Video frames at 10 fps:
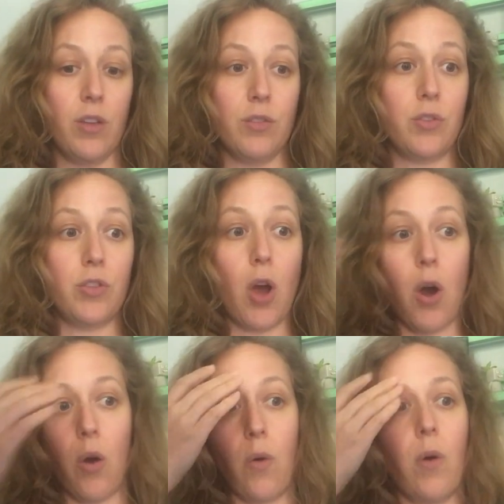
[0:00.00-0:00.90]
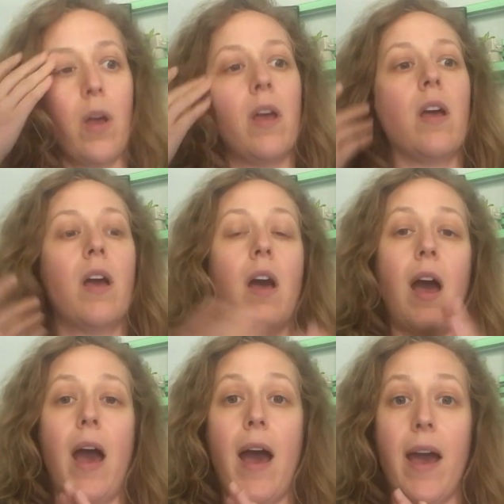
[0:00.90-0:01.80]
So
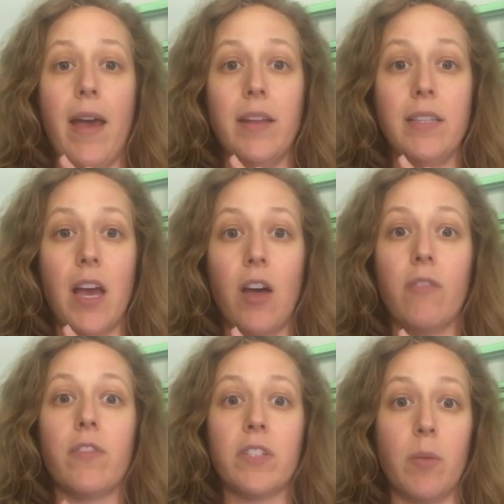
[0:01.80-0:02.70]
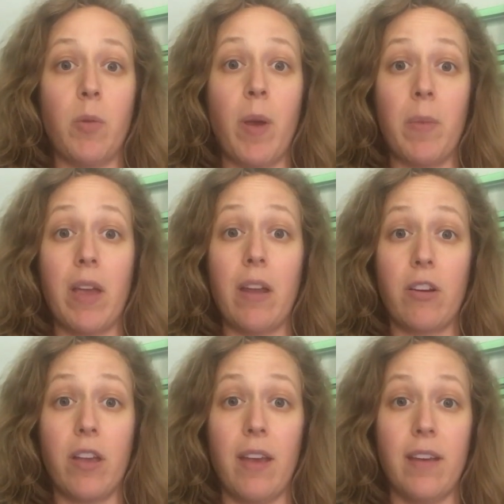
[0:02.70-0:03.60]
I tell, for example, my beginner
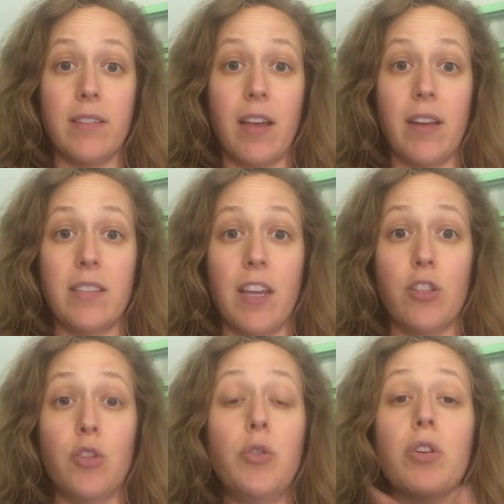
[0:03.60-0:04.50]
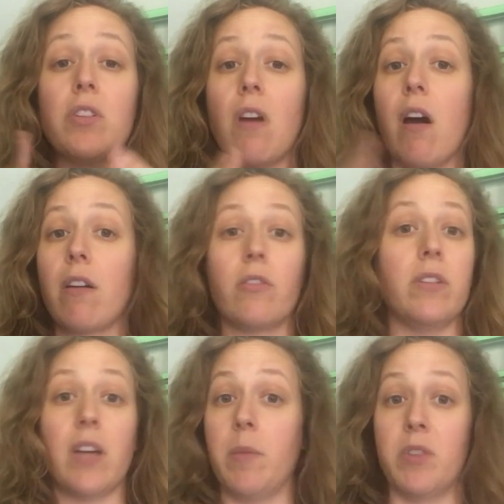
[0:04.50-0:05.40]
kids, I say, do your song 3
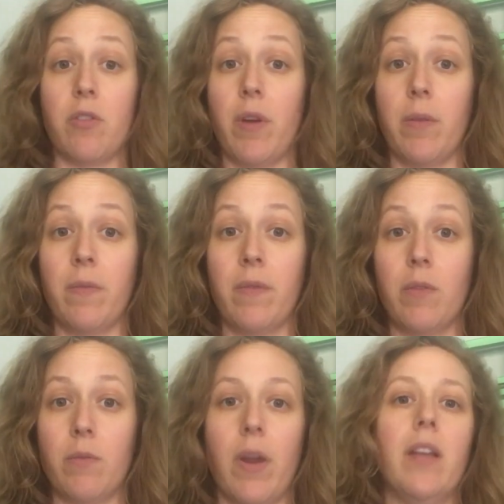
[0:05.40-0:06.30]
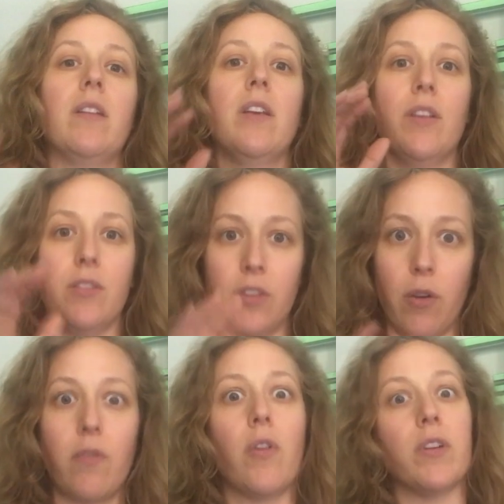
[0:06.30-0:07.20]
times in a row, right? So
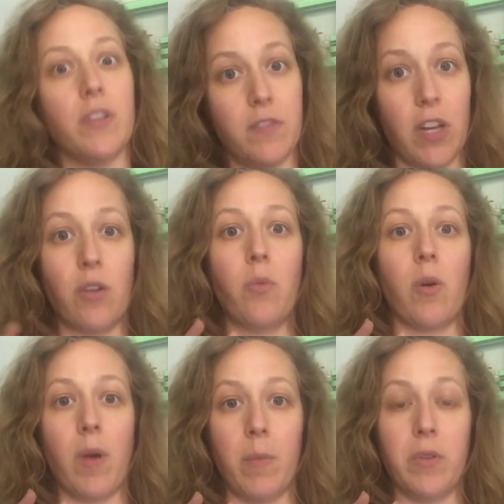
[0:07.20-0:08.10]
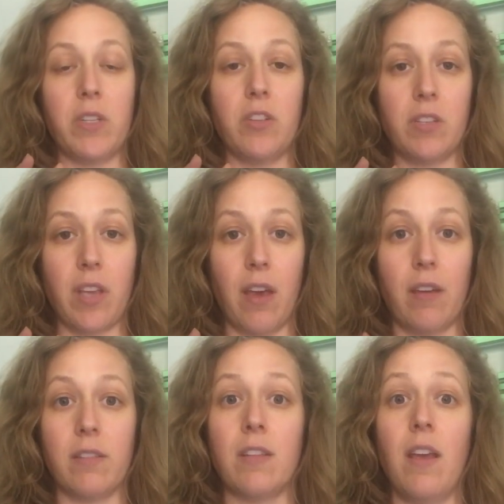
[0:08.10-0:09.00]
of course you've done your warm-up, you did your
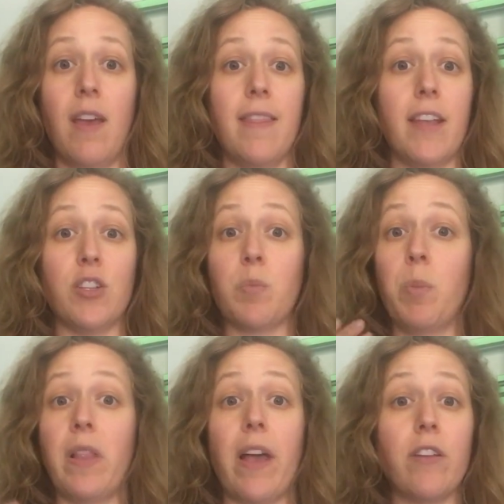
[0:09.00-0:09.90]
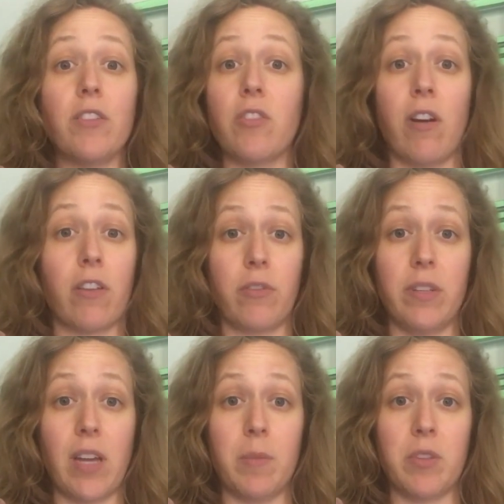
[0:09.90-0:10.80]
scales, then just play your song 3
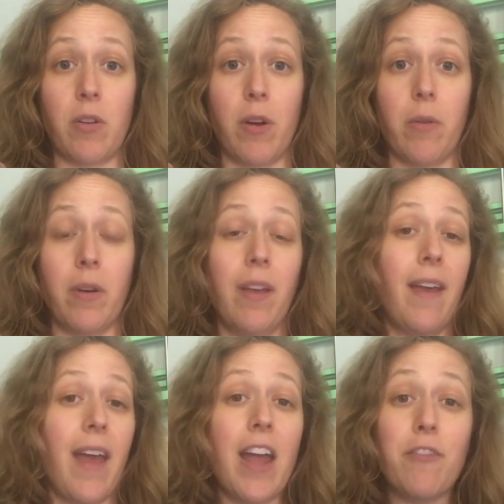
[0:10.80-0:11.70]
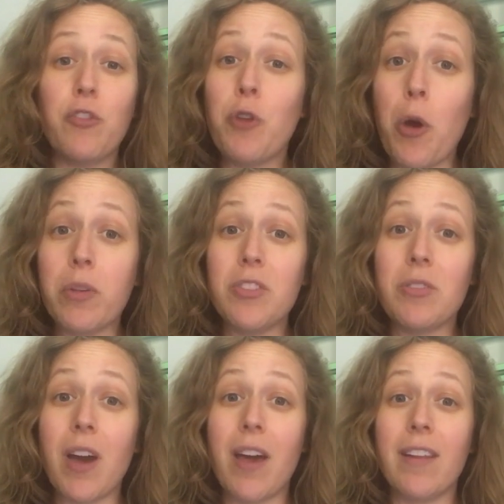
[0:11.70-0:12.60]
times in a row. And if you notice you
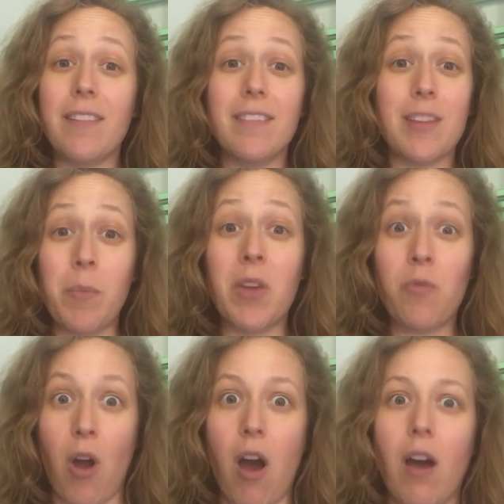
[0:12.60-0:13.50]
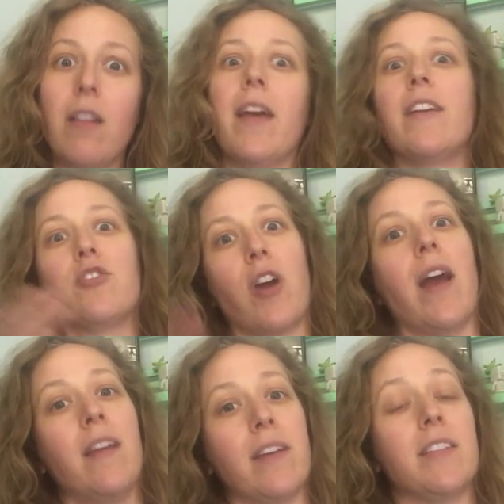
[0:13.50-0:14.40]
got something wrong, like, try
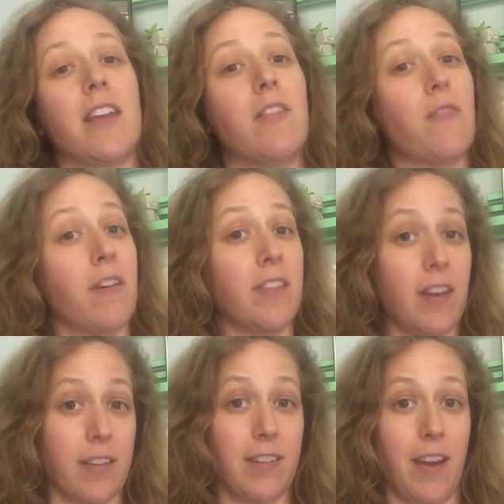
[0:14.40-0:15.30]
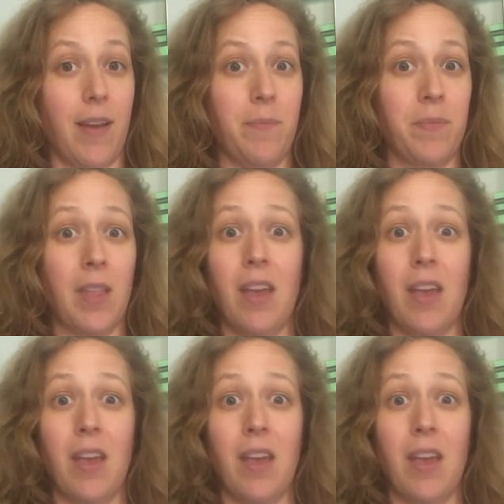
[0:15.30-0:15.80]
not to get it wrong the next time,